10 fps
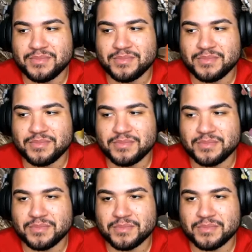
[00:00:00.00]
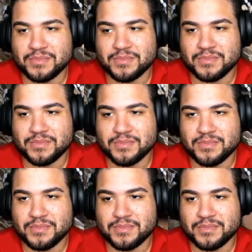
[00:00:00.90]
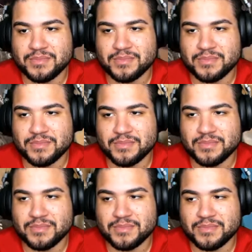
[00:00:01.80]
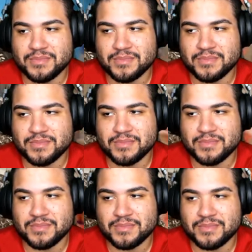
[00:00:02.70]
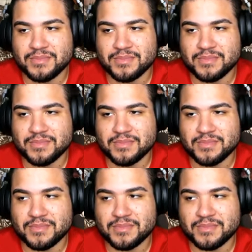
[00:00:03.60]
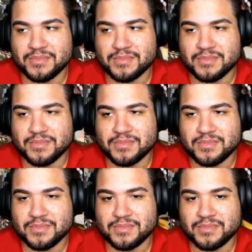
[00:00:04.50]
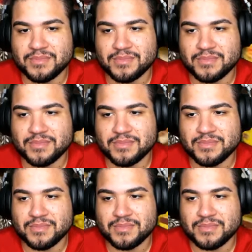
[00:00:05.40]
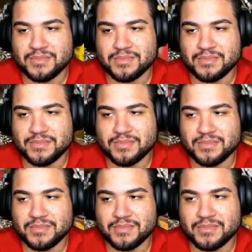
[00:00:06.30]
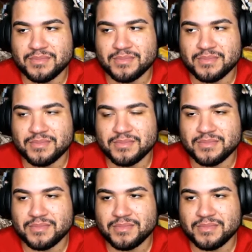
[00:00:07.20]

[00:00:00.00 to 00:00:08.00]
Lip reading: The person shown says nothing.